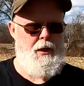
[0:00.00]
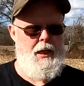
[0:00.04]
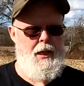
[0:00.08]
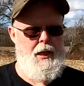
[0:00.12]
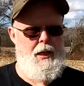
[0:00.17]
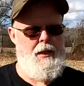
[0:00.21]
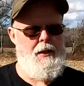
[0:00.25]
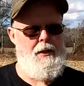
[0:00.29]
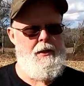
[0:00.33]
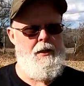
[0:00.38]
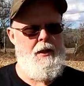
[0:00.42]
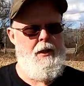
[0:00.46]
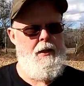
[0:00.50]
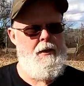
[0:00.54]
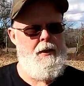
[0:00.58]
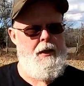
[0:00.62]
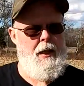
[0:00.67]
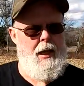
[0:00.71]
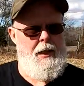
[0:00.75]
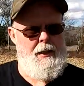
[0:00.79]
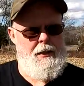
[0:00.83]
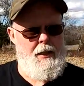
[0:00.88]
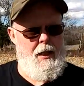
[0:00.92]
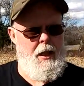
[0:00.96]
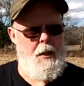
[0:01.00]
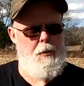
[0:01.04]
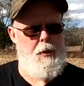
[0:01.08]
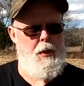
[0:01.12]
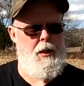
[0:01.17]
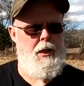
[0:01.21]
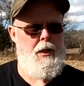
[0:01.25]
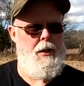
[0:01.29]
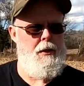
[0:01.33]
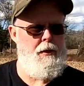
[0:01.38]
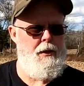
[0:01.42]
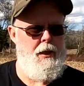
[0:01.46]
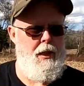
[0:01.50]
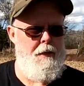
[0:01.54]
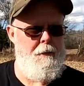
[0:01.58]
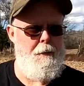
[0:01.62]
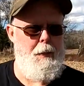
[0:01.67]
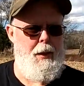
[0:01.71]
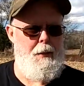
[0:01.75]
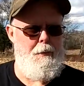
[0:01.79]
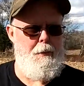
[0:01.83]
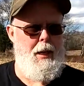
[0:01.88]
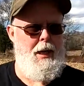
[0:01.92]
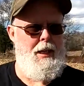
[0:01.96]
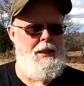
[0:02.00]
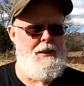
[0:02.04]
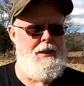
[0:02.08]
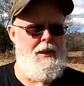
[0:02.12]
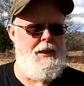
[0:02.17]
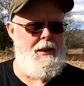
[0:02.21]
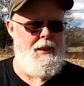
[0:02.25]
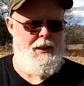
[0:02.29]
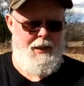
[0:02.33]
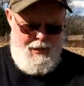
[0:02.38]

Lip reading: test the last couple of years have been basically